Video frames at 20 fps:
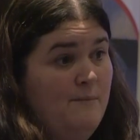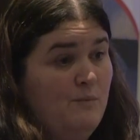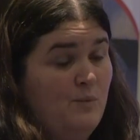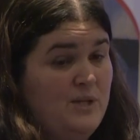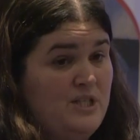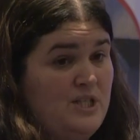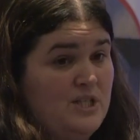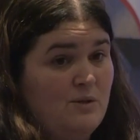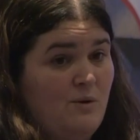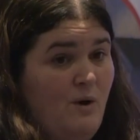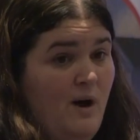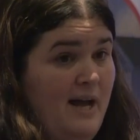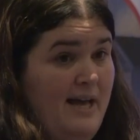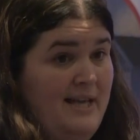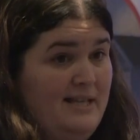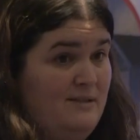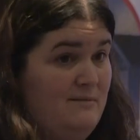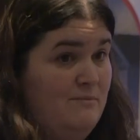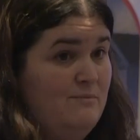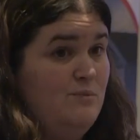which is
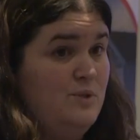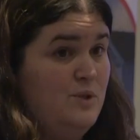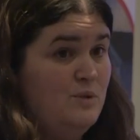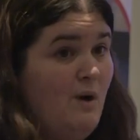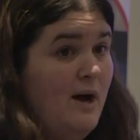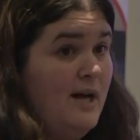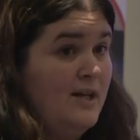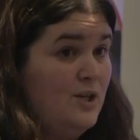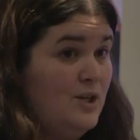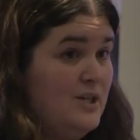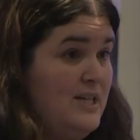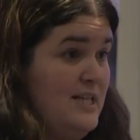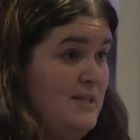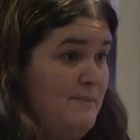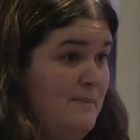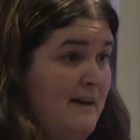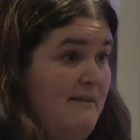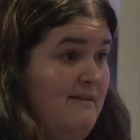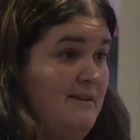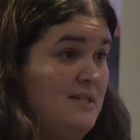was quite a good
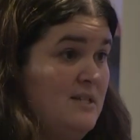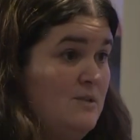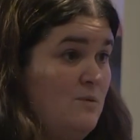experience.